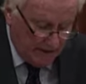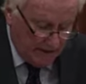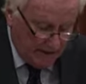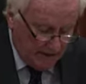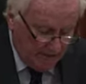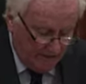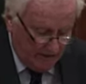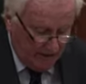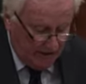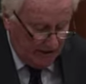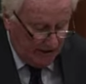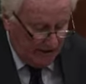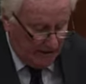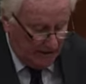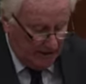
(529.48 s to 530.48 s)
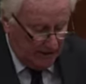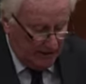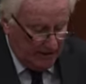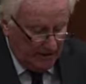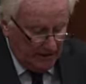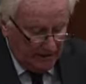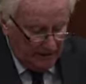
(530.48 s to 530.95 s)
And finally,
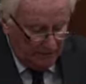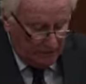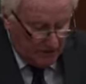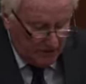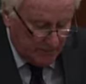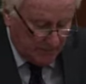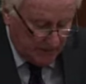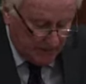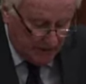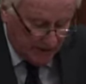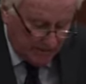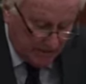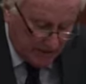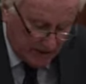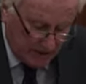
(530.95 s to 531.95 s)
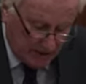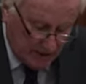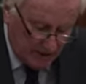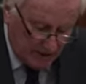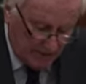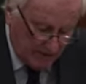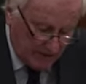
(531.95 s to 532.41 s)
the prospects of a
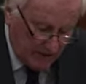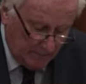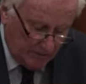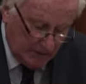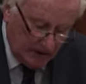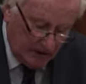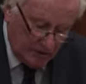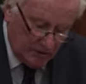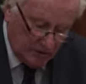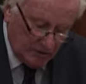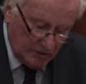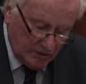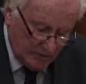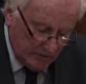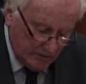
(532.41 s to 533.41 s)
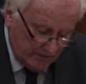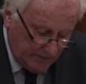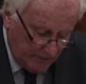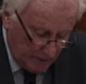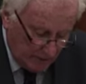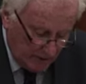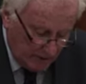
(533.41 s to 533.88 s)
successful application to the
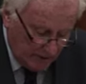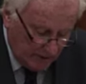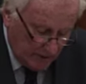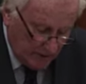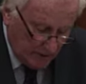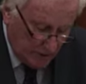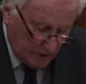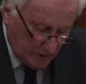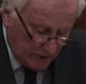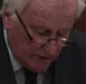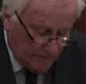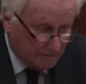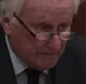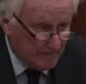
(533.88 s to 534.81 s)
reviewing court.